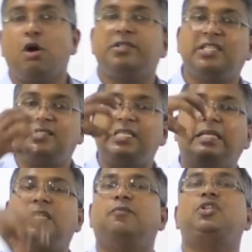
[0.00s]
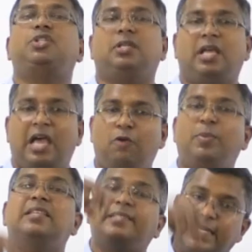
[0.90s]
logistic division have
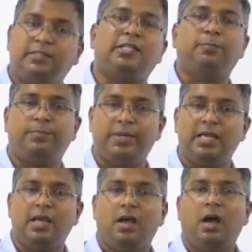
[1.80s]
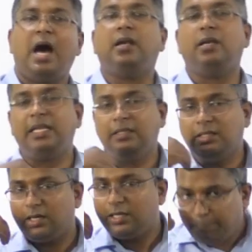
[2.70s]
been set up and in
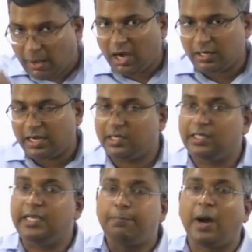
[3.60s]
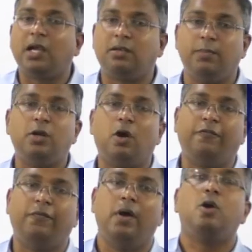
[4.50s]
the depart under the Department of
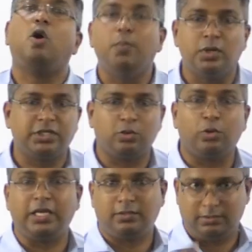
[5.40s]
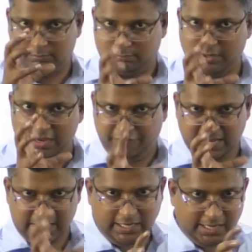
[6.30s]
Commerce. Okay, be
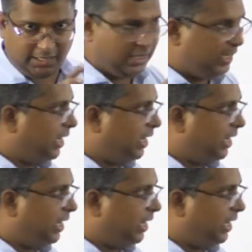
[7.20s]
very clear.